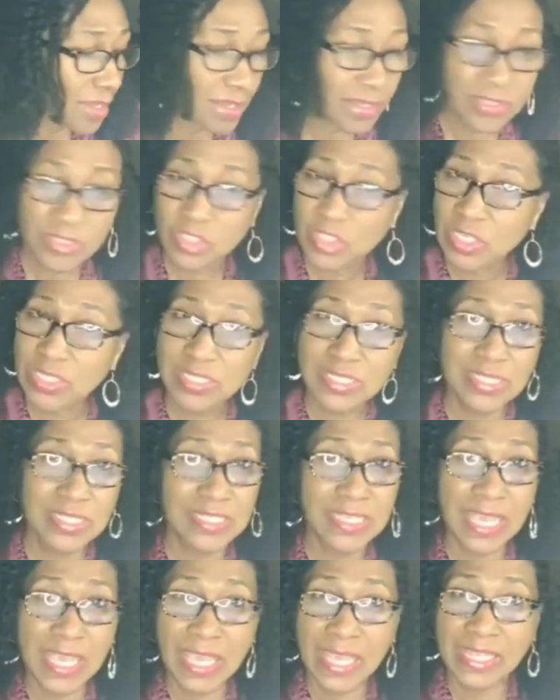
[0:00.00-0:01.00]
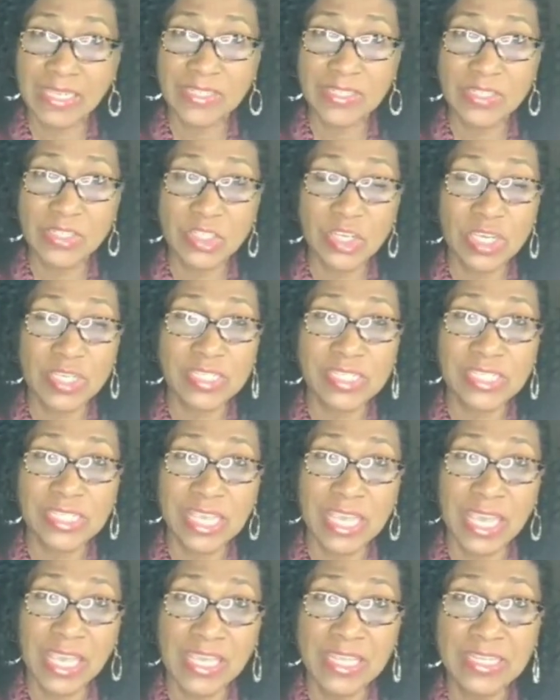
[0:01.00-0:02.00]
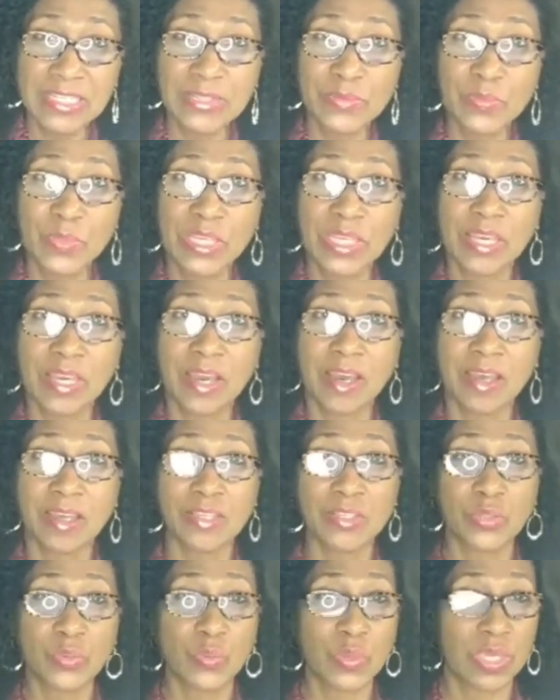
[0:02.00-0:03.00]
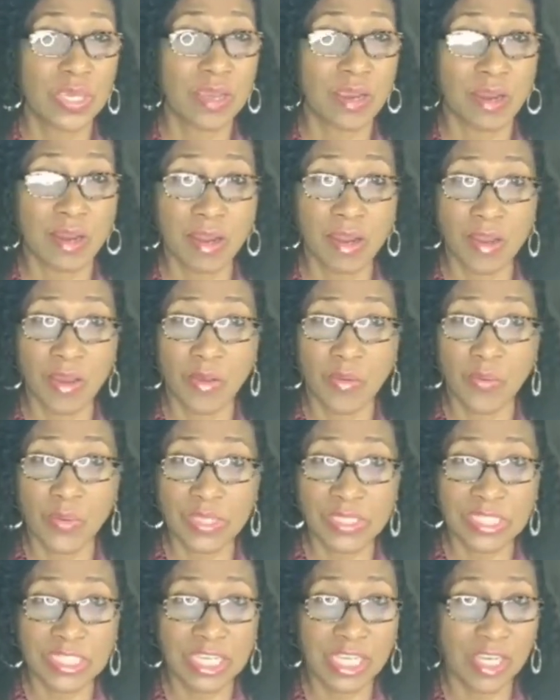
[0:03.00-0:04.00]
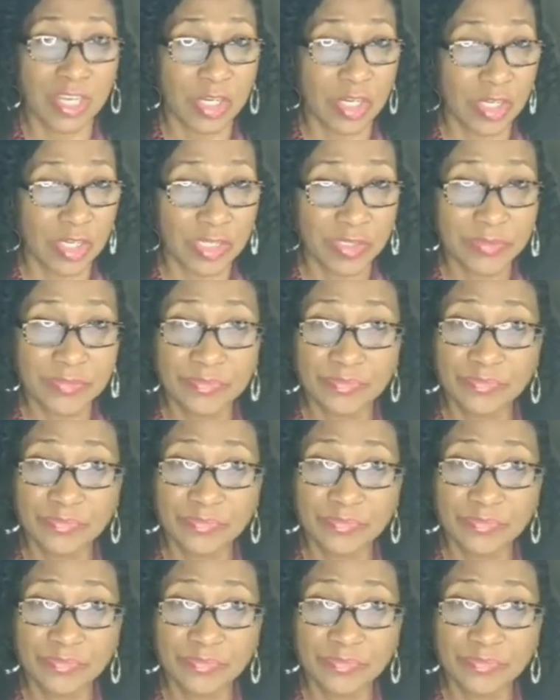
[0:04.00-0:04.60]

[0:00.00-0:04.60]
just say it, because we are always here.